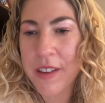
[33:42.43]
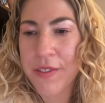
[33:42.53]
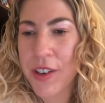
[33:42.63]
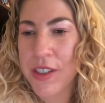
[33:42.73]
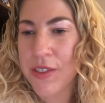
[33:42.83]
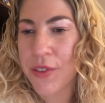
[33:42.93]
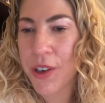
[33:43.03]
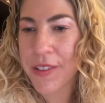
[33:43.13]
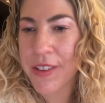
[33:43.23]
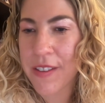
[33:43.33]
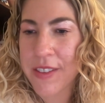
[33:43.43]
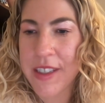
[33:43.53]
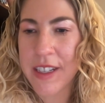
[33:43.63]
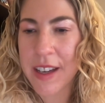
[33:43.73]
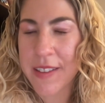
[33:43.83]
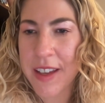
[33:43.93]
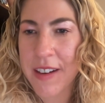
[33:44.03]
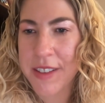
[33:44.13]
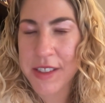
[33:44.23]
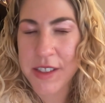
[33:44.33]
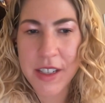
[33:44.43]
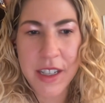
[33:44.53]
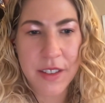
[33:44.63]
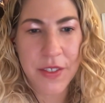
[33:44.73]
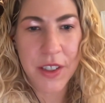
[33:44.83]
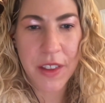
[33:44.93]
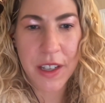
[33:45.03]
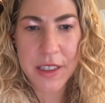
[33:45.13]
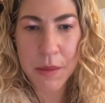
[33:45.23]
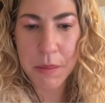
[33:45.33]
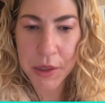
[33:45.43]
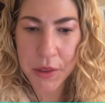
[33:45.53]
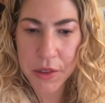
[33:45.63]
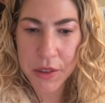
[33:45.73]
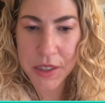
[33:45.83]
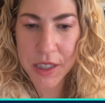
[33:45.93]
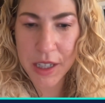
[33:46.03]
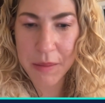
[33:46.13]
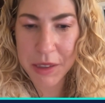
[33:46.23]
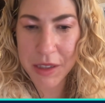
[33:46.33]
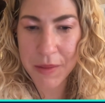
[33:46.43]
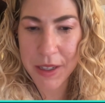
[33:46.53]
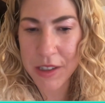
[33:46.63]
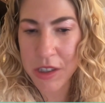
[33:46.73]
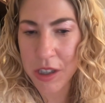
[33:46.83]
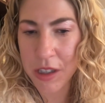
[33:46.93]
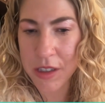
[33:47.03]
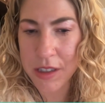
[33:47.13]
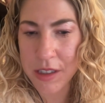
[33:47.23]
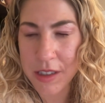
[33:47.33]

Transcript: The first, fourth, seventh, and 10th houses, you tend to feel things the most, just the way your charts.